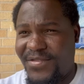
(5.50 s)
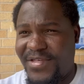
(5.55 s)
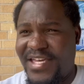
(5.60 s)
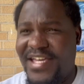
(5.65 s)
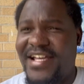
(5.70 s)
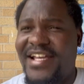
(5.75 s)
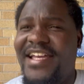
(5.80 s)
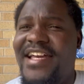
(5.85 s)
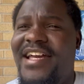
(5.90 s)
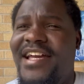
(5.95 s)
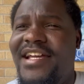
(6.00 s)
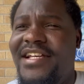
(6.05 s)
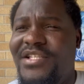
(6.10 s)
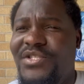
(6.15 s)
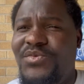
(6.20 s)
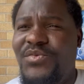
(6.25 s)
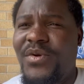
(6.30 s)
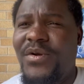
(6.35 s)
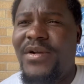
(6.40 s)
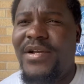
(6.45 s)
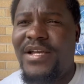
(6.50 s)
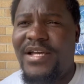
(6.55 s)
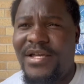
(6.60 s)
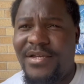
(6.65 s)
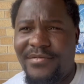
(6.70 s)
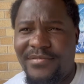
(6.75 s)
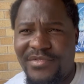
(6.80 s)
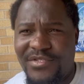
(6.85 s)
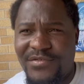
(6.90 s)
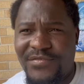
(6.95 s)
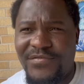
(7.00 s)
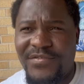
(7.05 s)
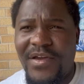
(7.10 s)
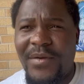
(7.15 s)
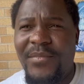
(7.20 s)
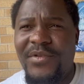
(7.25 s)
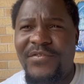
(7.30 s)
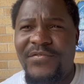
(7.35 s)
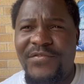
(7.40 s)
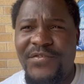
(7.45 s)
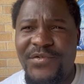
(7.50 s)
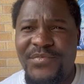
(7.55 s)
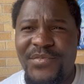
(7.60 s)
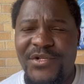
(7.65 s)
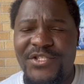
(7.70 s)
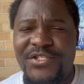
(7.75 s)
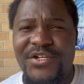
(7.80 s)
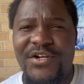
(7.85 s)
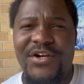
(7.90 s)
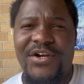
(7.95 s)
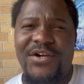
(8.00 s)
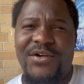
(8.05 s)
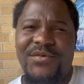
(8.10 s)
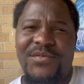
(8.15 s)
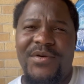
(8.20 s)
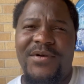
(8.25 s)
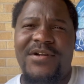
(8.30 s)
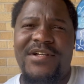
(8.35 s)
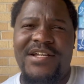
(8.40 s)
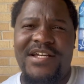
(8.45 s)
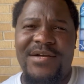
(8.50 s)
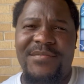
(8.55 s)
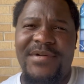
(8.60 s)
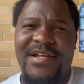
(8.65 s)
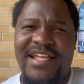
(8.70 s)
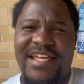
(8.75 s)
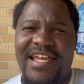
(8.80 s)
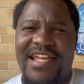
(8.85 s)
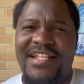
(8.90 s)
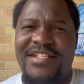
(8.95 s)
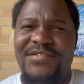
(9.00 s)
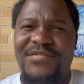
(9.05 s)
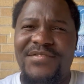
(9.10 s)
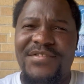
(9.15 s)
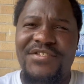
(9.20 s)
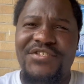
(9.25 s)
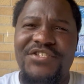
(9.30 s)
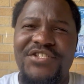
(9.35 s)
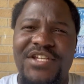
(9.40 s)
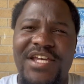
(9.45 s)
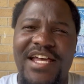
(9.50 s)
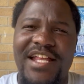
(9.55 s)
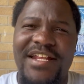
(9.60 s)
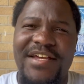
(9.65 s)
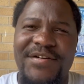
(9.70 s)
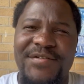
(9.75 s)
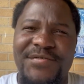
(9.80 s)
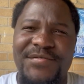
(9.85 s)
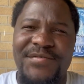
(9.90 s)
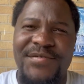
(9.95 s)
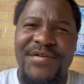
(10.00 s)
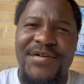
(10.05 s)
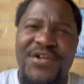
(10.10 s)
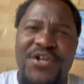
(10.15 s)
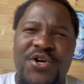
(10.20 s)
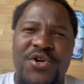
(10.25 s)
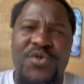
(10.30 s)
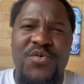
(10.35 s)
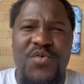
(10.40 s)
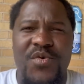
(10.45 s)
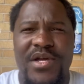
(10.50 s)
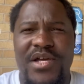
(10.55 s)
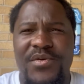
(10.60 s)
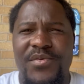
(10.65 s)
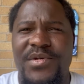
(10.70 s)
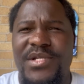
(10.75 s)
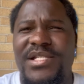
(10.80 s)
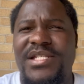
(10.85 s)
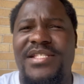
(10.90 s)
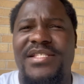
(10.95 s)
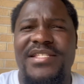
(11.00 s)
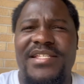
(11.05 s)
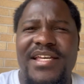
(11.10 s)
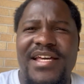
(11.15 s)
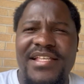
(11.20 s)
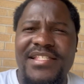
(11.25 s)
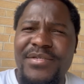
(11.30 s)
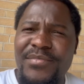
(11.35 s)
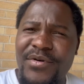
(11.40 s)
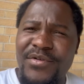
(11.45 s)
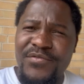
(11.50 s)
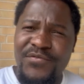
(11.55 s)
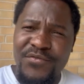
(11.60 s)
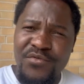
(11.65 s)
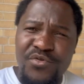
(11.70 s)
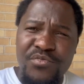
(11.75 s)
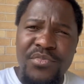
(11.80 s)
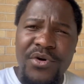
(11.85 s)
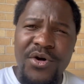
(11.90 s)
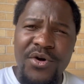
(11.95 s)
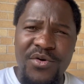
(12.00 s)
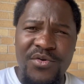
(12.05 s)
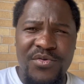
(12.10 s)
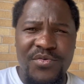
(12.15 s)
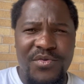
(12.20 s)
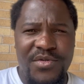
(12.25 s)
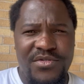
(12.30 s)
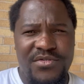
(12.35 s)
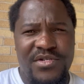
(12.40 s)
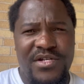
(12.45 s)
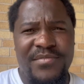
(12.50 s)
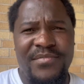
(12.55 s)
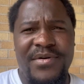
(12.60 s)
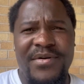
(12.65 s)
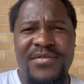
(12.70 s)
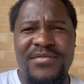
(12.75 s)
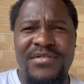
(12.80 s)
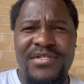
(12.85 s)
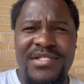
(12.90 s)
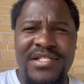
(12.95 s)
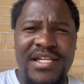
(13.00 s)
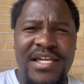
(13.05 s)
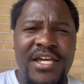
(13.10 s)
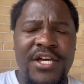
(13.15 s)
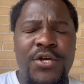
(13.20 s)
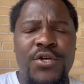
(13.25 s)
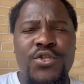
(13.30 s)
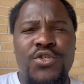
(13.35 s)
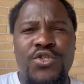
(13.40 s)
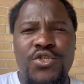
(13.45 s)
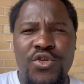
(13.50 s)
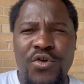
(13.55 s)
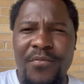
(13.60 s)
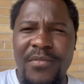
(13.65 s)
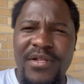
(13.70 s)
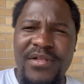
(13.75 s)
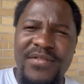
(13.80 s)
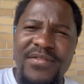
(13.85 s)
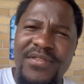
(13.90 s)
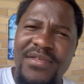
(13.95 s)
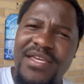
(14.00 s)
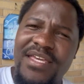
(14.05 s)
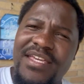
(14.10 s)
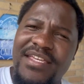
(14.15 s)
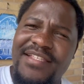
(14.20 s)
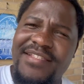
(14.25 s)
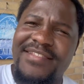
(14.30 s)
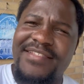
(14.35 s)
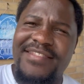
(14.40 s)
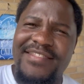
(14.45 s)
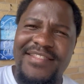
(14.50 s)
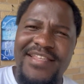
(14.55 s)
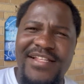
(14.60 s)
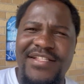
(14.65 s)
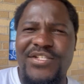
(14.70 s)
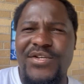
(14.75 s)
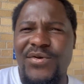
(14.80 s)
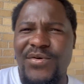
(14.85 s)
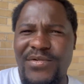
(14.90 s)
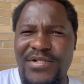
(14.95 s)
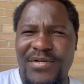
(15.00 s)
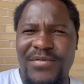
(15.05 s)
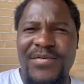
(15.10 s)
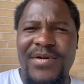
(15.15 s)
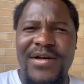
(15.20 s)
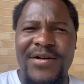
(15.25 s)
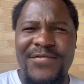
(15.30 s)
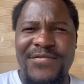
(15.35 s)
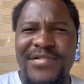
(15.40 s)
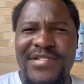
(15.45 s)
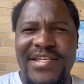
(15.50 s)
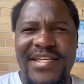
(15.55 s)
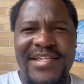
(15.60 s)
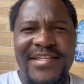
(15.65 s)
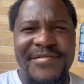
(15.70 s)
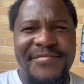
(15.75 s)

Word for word: there guys welcome to family football talk welcome again to this channel where we discuss about football we talk about so many things that going around